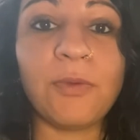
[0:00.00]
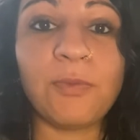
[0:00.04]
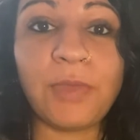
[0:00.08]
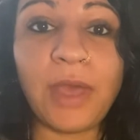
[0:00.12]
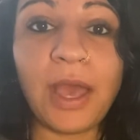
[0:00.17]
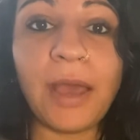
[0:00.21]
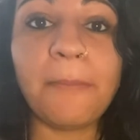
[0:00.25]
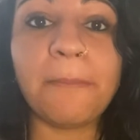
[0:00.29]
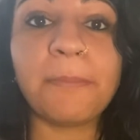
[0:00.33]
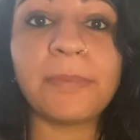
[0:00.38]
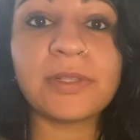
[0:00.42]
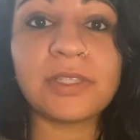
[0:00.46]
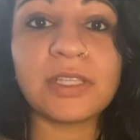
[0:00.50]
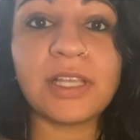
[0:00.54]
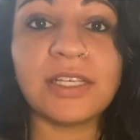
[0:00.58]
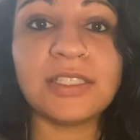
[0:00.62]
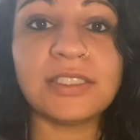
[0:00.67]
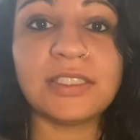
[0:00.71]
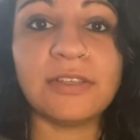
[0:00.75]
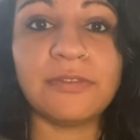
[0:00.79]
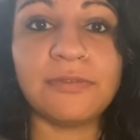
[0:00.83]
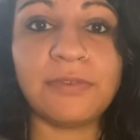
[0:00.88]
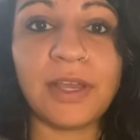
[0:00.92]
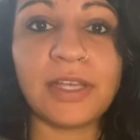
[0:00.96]
that
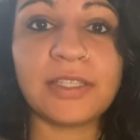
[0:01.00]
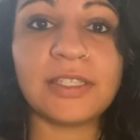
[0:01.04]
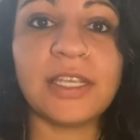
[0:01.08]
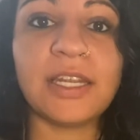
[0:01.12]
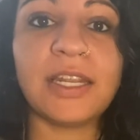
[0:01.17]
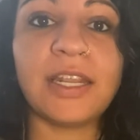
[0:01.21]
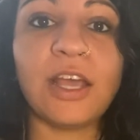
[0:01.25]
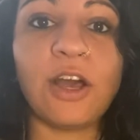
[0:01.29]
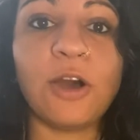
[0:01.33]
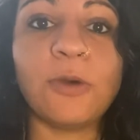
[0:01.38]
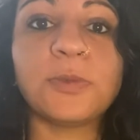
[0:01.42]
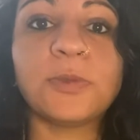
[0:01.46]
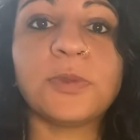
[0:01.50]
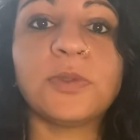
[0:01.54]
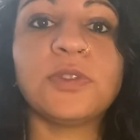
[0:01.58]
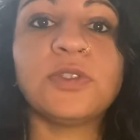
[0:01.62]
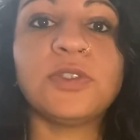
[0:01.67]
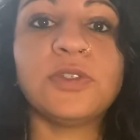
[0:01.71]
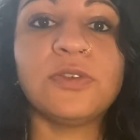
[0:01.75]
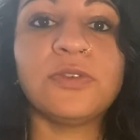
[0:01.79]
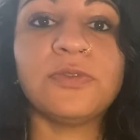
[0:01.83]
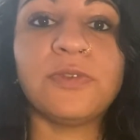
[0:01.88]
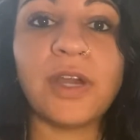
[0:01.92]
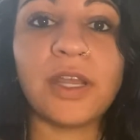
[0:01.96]
plus the fact that it helps with
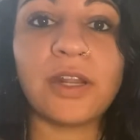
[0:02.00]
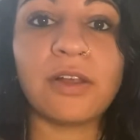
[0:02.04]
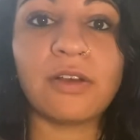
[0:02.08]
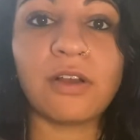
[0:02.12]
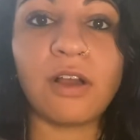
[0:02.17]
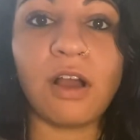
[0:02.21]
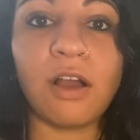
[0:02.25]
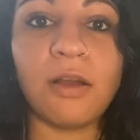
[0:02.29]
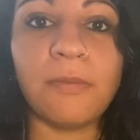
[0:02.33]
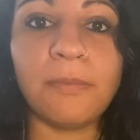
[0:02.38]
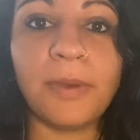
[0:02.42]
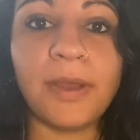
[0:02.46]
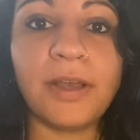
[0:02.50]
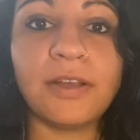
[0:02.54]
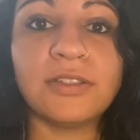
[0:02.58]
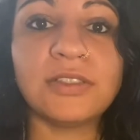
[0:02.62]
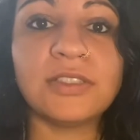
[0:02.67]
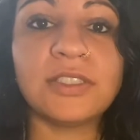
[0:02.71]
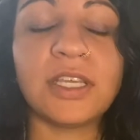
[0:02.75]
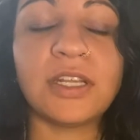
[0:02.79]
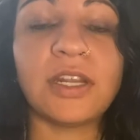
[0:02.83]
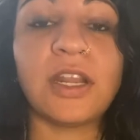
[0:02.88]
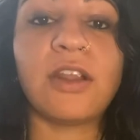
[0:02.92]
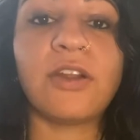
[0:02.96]
2 vital
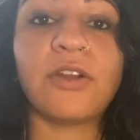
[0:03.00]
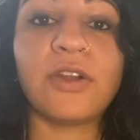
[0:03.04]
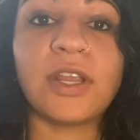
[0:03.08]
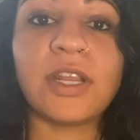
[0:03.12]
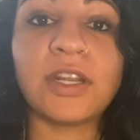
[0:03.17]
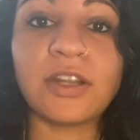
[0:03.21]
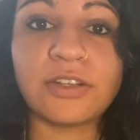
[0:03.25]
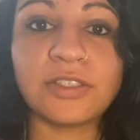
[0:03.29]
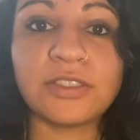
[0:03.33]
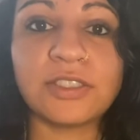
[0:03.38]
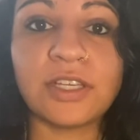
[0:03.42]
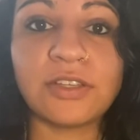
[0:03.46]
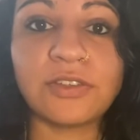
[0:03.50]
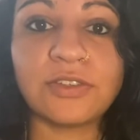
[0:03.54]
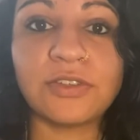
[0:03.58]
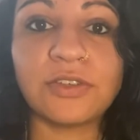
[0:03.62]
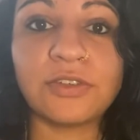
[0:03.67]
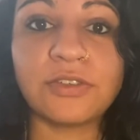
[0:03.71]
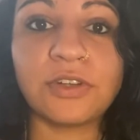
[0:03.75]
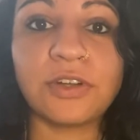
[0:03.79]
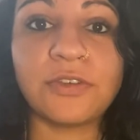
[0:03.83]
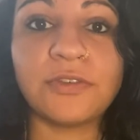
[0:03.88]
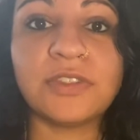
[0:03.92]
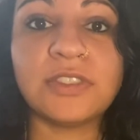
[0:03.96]
compounds that are in our
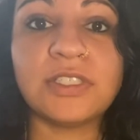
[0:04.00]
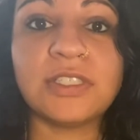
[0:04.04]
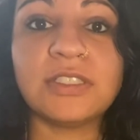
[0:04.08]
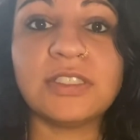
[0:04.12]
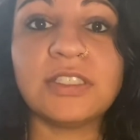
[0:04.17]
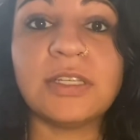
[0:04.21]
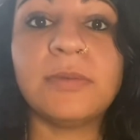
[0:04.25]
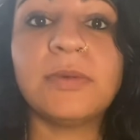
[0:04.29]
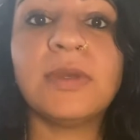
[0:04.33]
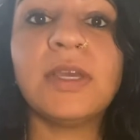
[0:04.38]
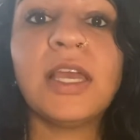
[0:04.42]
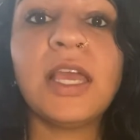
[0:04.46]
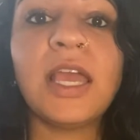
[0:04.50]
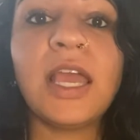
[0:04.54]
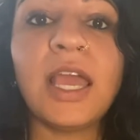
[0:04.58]
central nervous system,